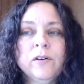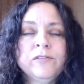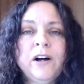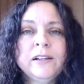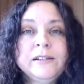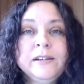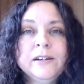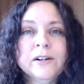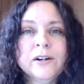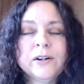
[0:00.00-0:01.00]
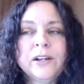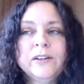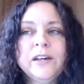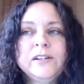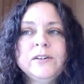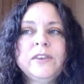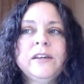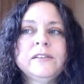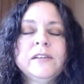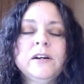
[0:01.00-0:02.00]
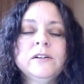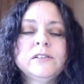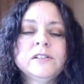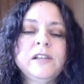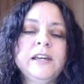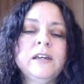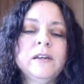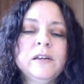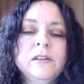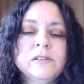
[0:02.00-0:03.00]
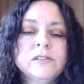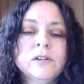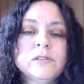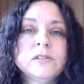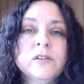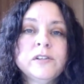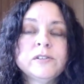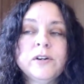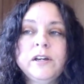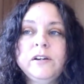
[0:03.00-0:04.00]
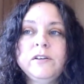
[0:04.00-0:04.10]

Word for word: or volunteer, you know, they do things that are just like so service oriented.